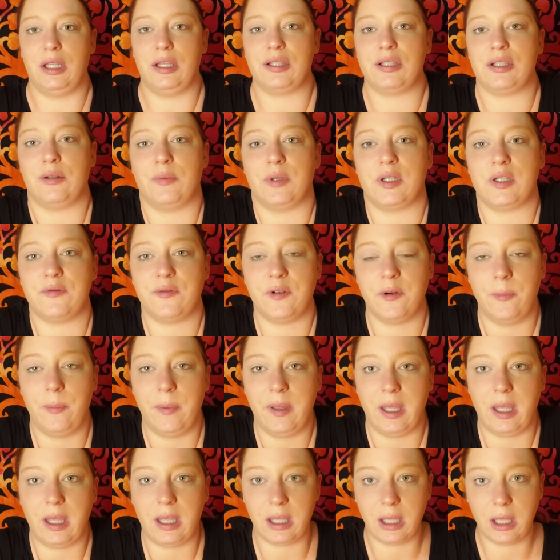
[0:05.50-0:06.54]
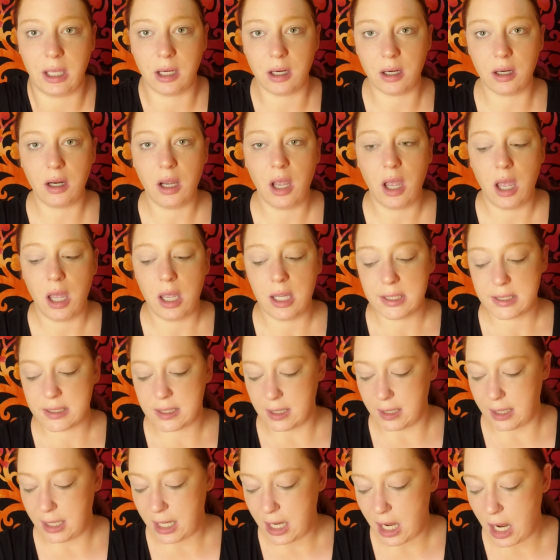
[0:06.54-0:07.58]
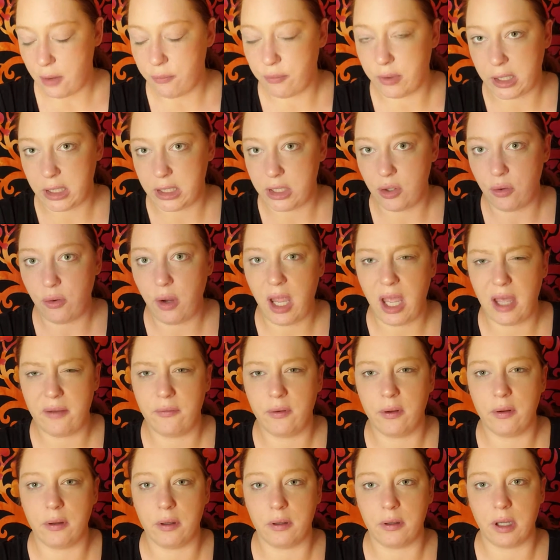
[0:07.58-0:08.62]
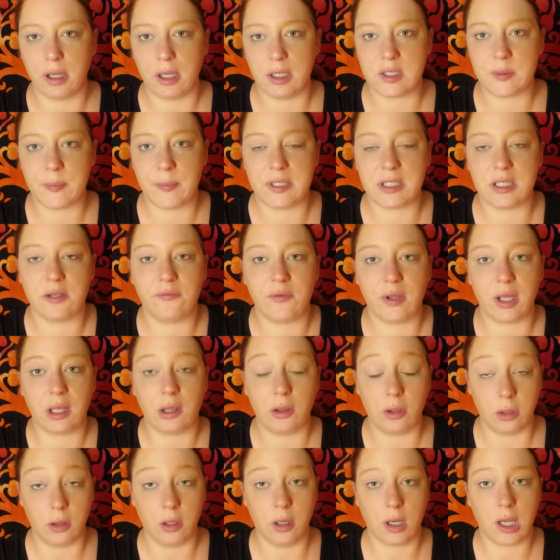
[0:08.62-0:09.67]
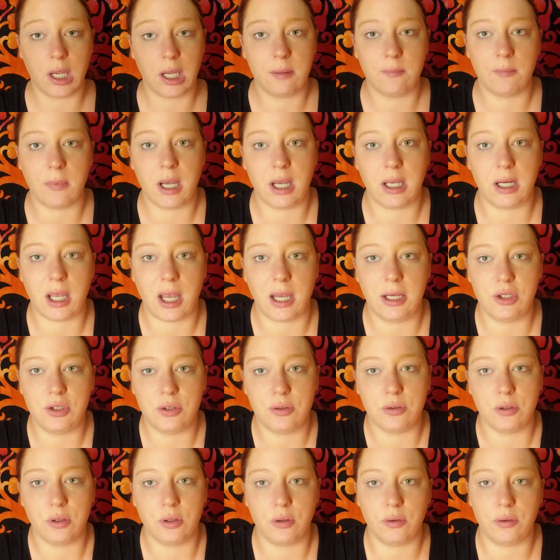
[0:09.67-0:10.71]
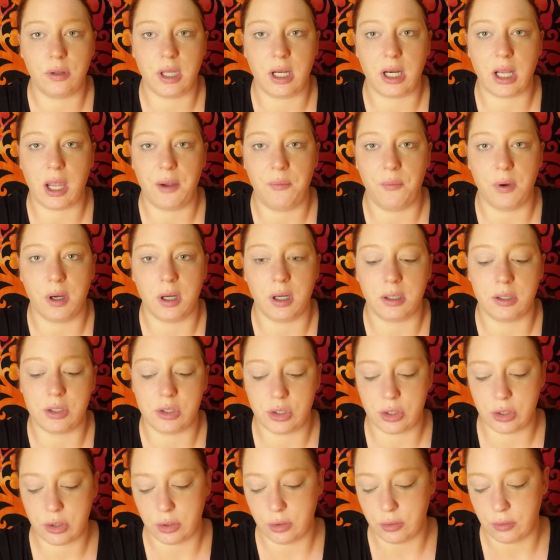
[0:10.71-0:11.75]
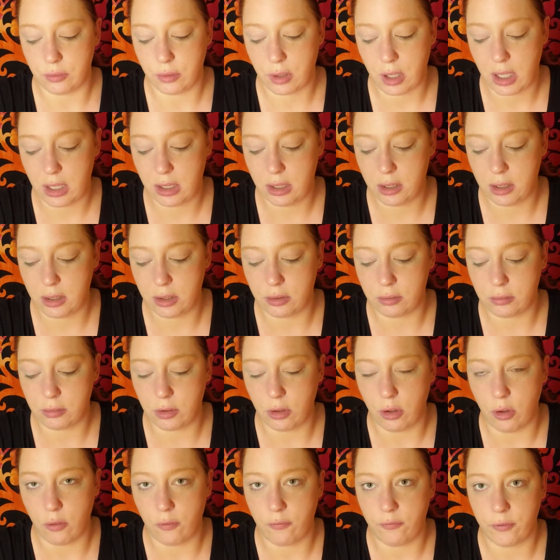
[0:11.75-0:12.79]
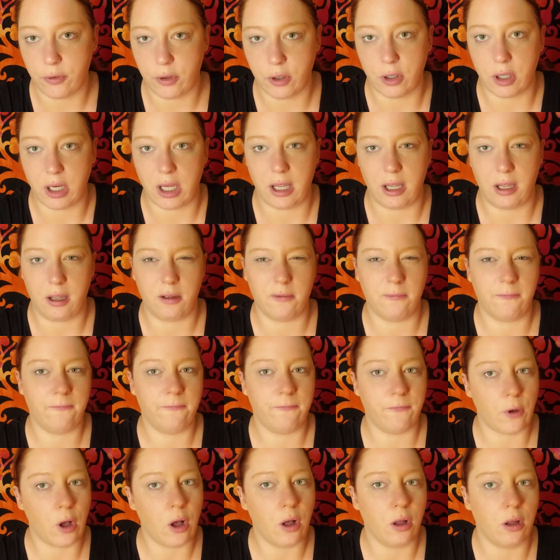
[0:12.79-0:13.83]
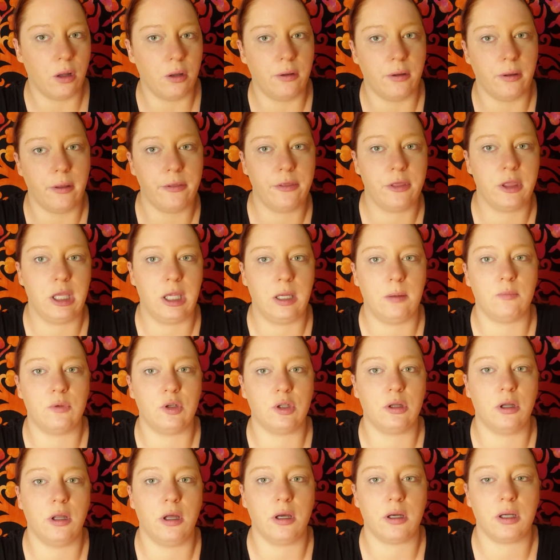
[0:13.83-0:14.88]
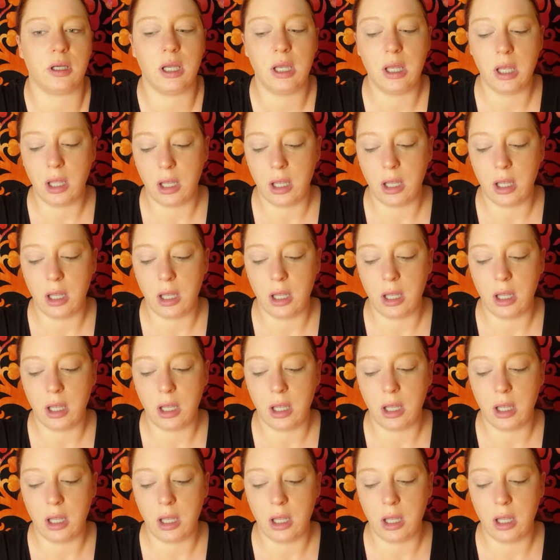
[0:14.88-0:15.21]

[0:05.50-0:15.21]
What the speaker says: you so much for being here. Today I really don't have a specific look in mind. I do know that I want to kind of go for a fall themed look.